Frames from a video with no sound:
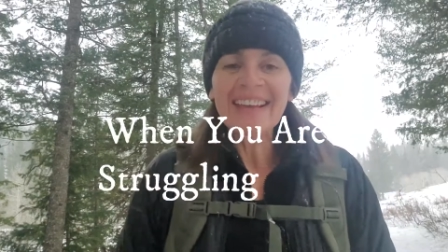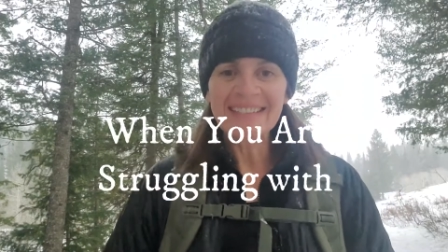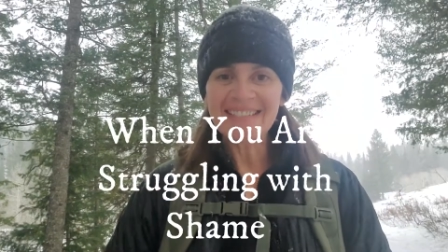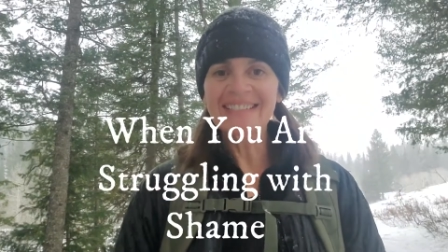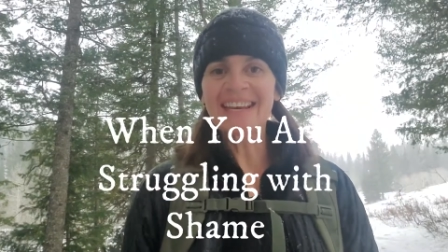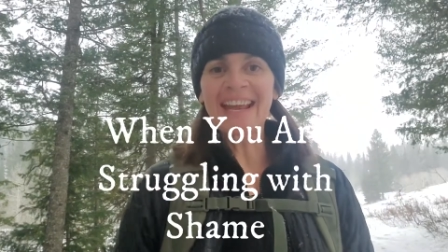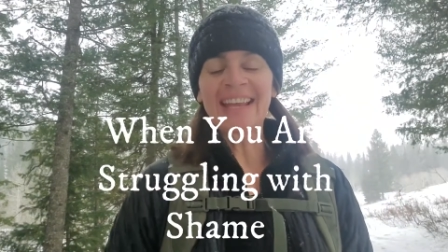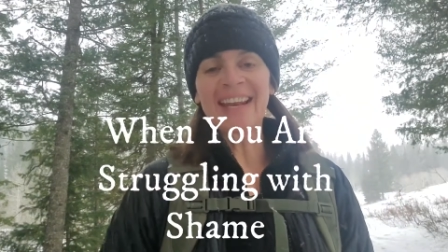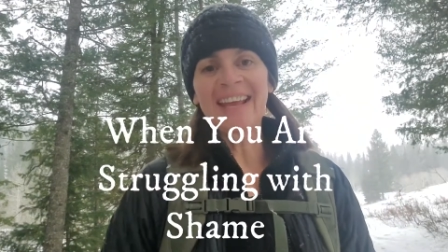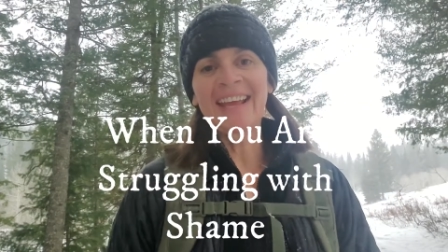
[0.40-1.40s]
it's
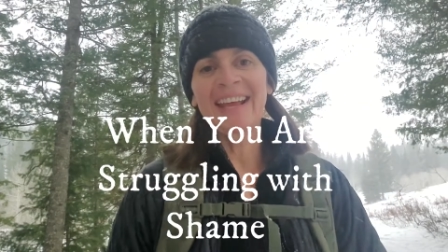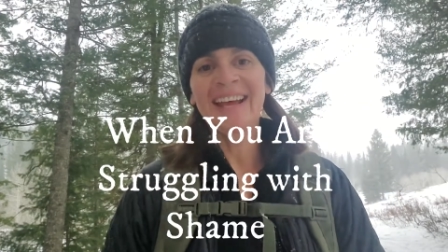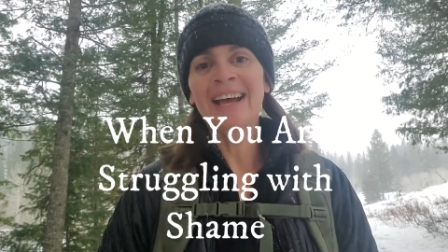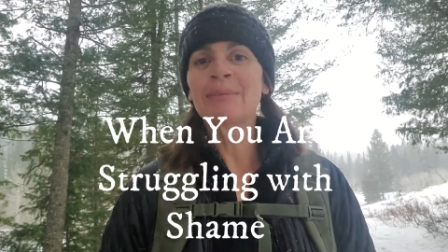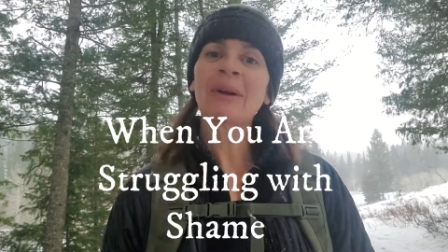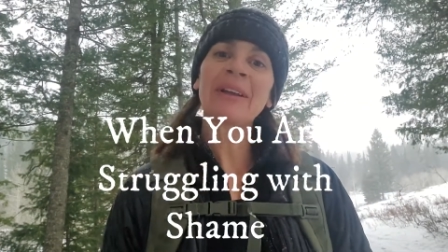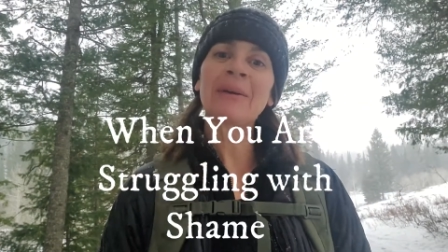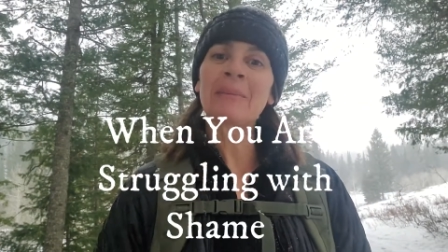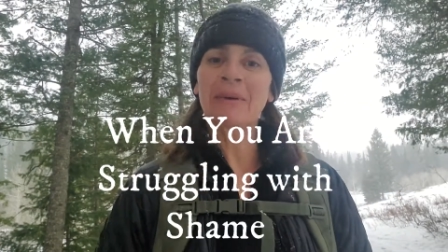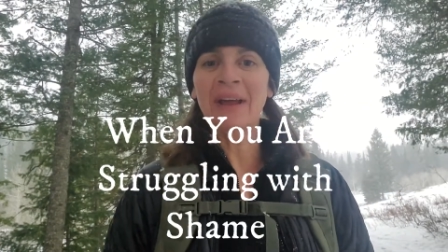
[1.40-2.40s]
Jen. I brought
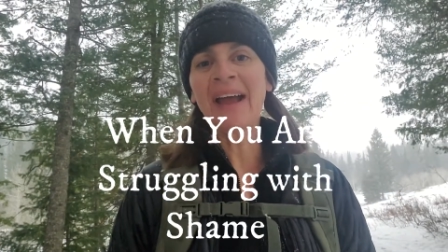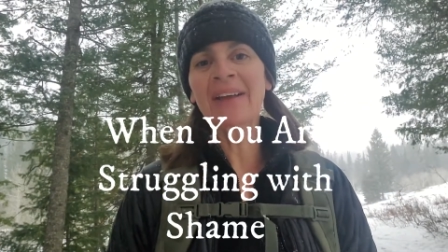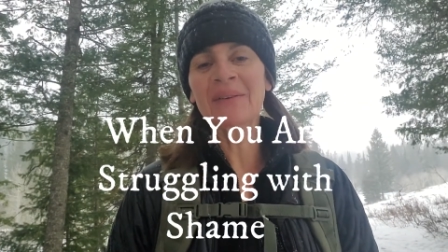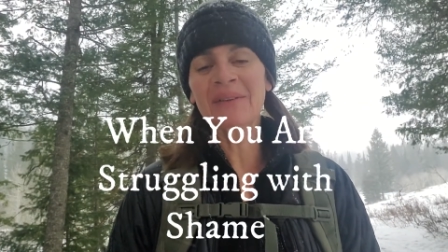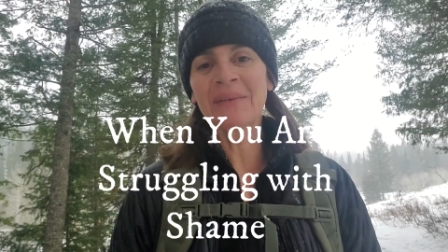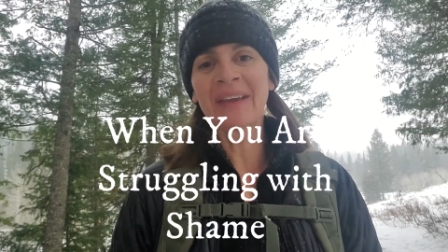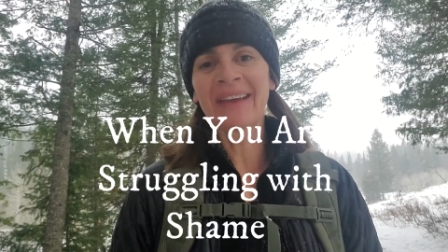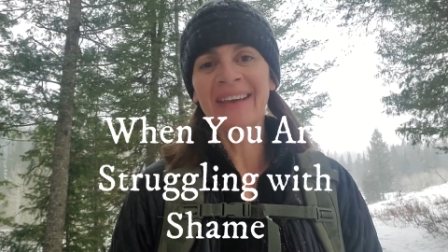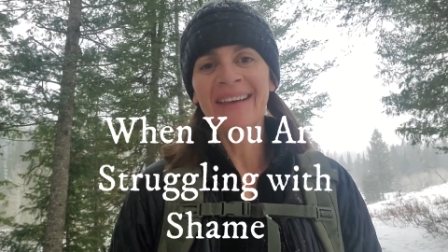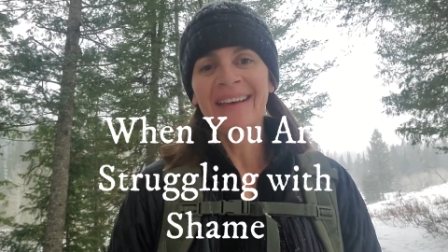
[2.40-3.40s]
you up on a hike with me.